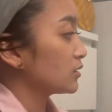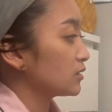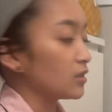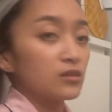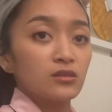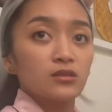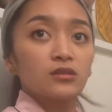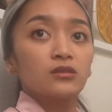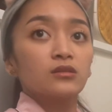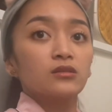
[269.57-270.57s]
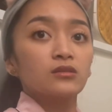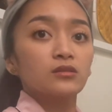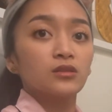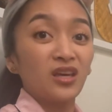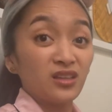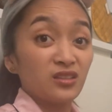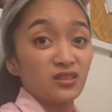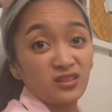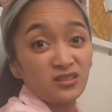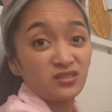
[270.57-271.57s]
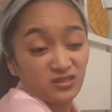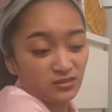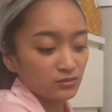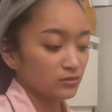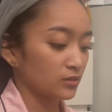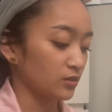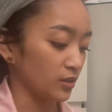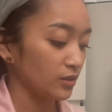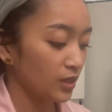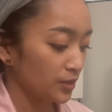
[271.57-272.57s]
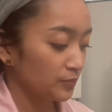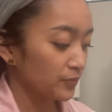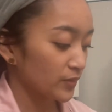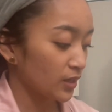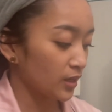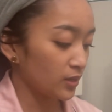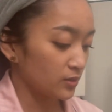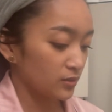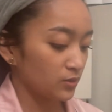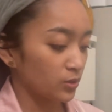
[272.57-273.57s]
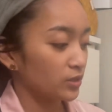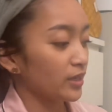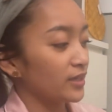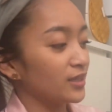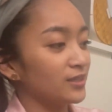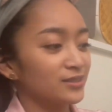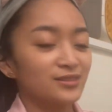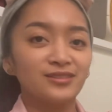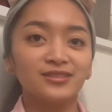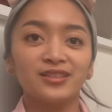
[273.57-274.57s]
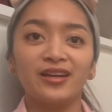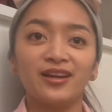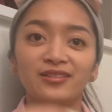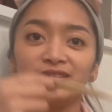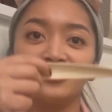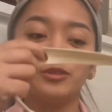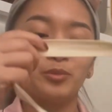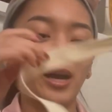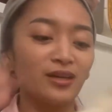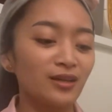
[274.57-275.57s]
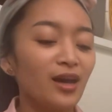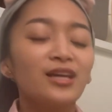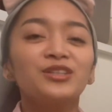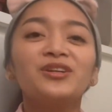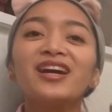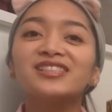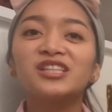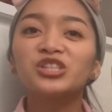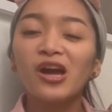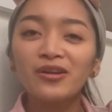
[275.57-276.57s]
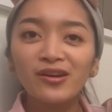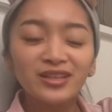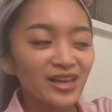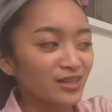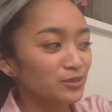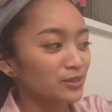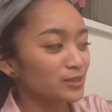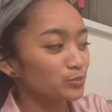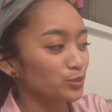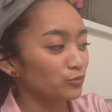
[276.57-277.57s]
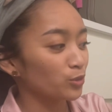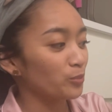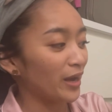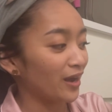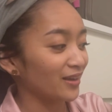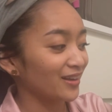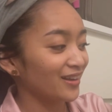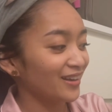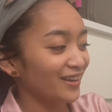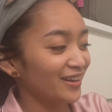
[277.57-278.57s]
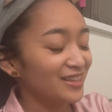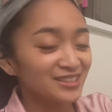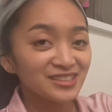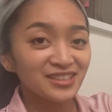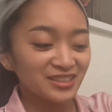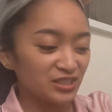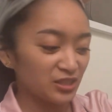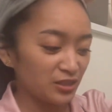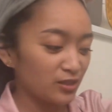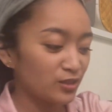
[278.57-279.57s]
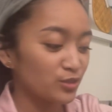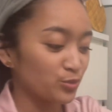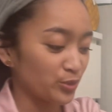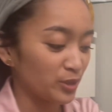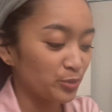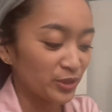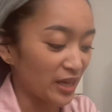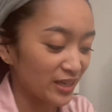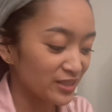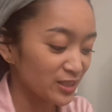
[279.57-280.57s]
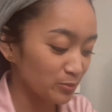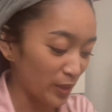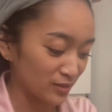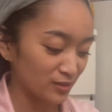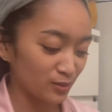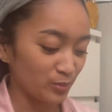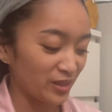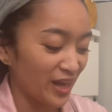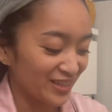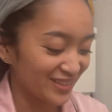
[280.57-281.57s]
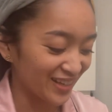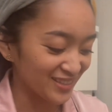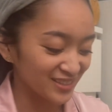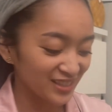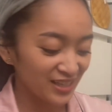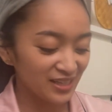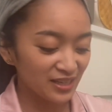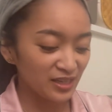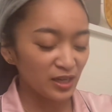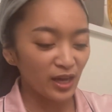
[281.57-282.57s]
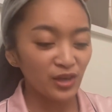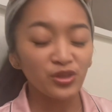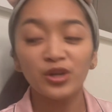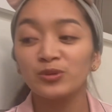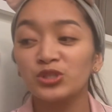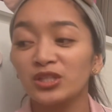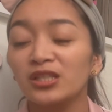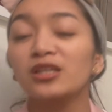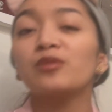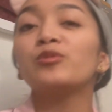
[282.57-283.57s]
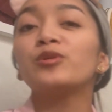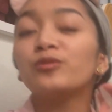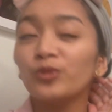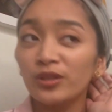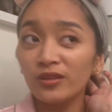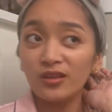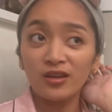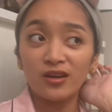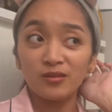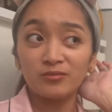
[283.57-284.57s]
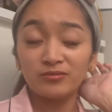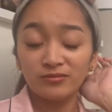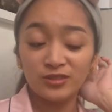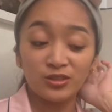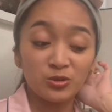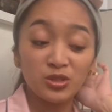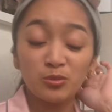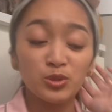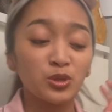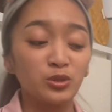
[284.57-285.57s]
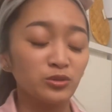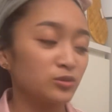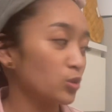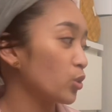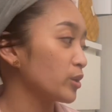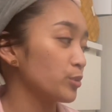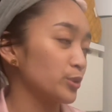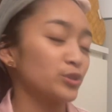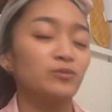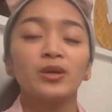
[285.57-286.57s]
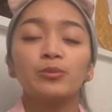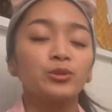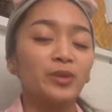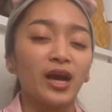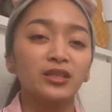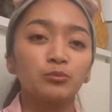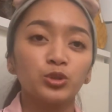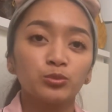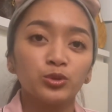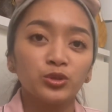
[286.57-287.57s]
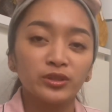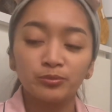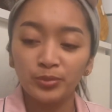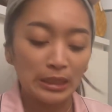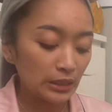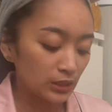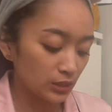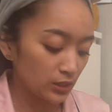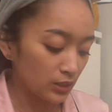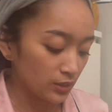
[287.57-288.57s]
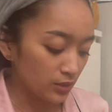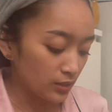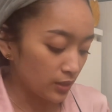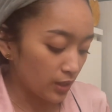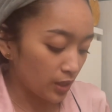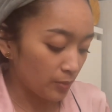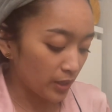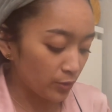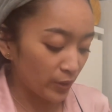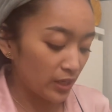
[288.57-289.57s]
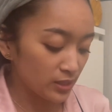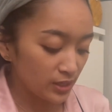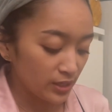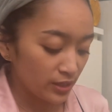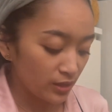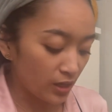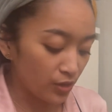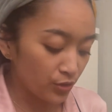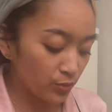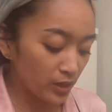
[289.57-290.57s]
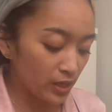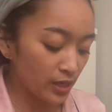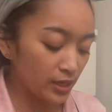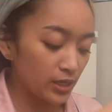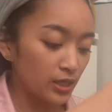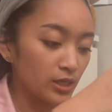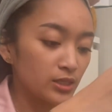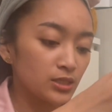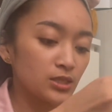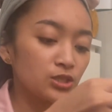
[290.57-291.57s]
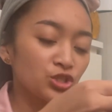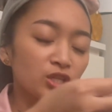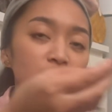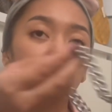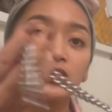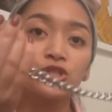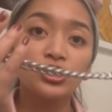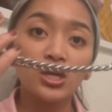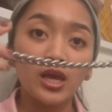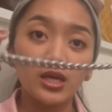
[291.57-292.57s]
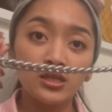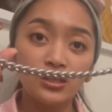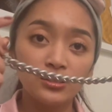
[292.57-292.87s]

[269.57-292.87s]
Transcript: this. Yeah? Huh? Huh? Okay. Or like the handle of the bag. You guys, shout out again to this beautiful bag. This is really pretty. I didn't expect it to be that nice. I thought I was just going to come in with the, um, you know, typical Tory Burch paper bag, the purple and pink. Um, anyway, the other one is just this chain